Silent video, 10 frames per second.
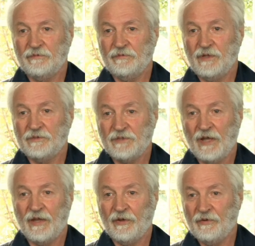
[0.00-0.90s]
that
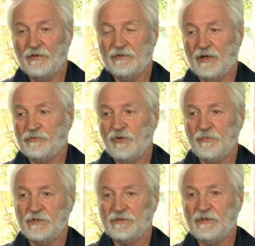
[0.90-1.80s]
saying,
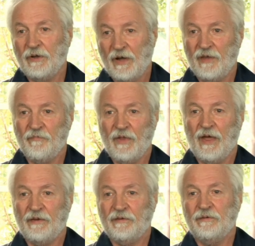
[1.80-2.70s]
Tattvamasi, I am
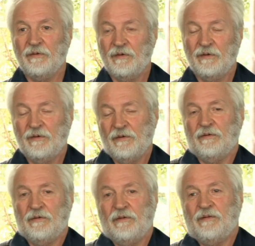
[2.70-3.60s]
that,
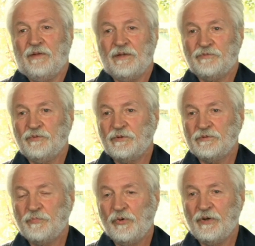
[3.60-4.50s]
that's what it's
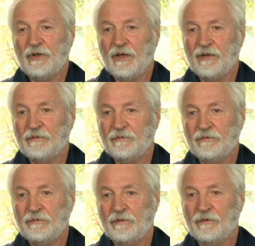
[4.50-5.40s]
pointing at.
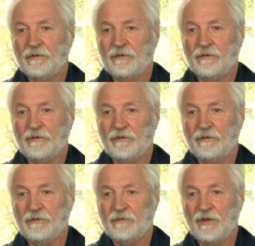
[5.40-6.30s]

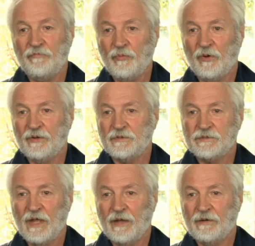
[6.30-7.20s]
Everyone is that,